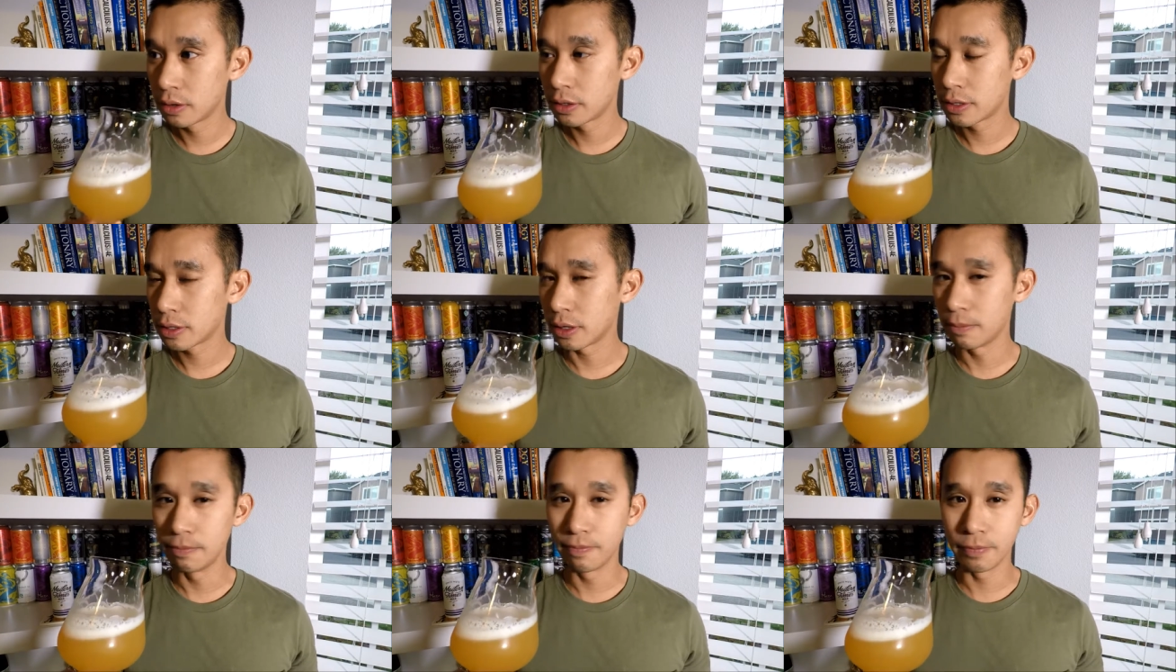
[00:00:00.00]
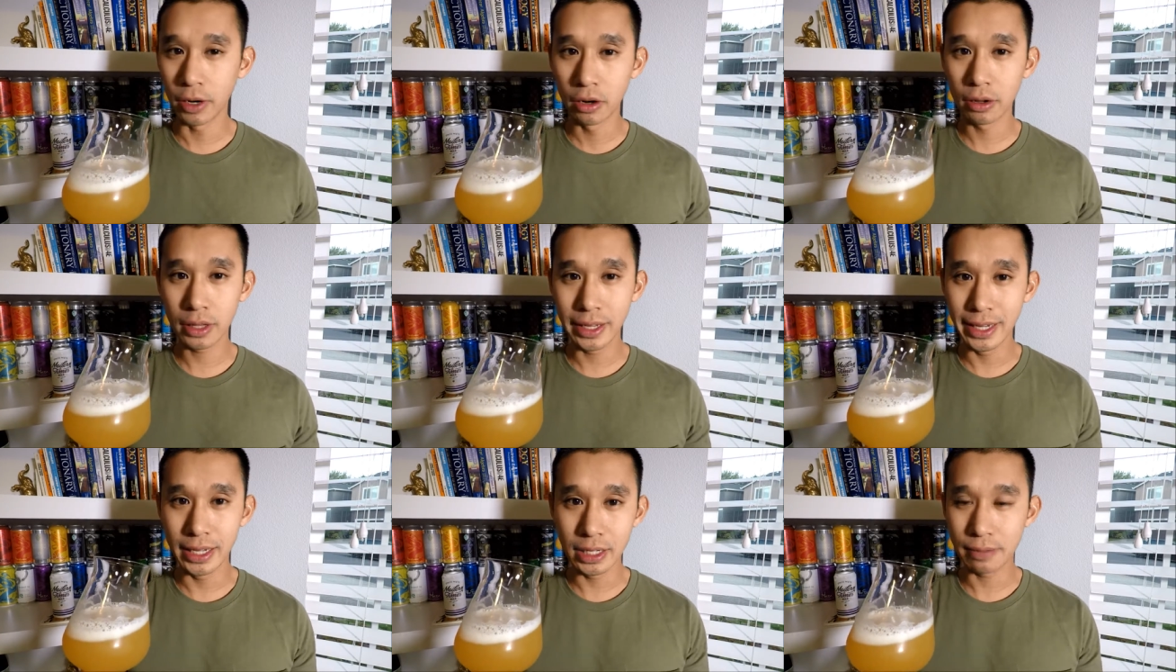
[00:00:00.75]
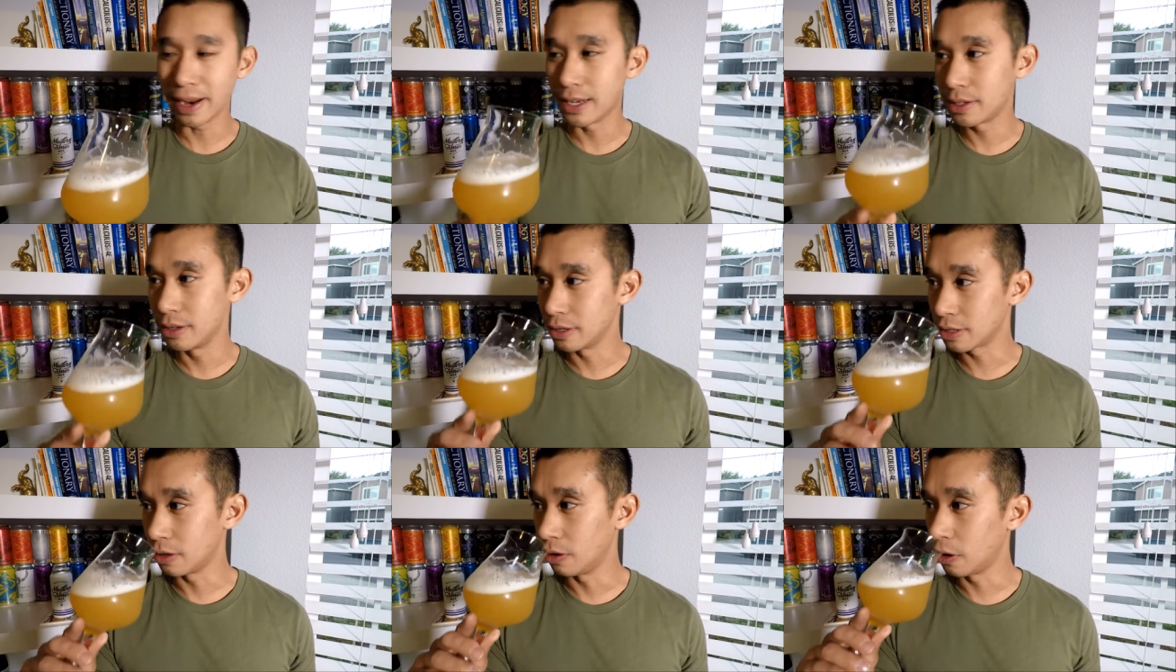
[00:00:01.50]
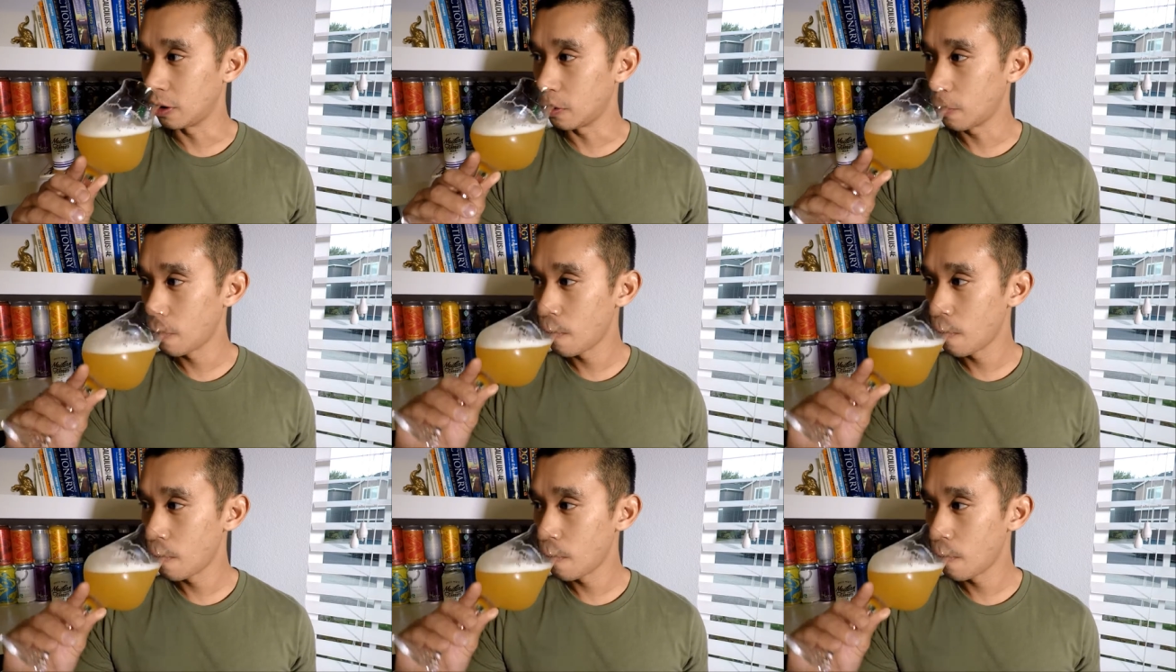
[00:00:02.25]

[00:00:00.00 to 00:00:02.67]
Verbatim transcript: Some earthy spiciness going on.